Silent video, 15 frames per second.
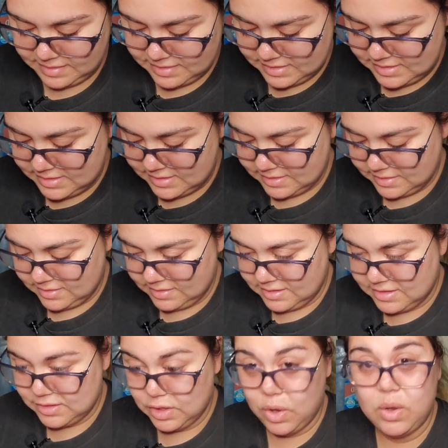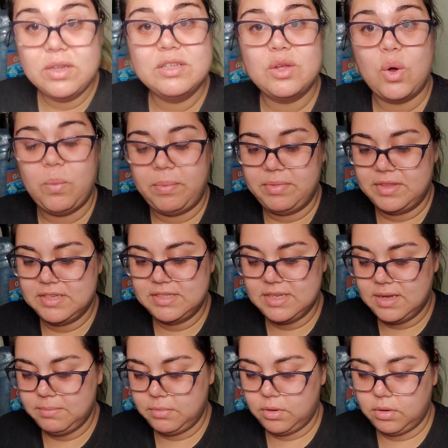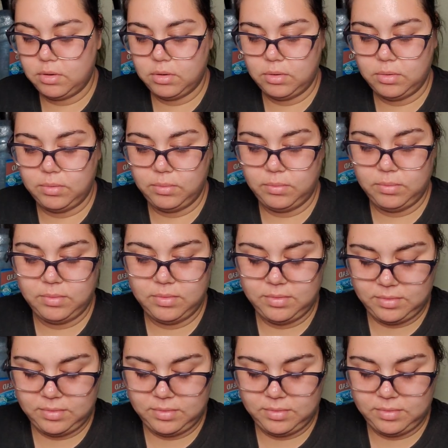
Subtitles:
So let's open this up. Oh.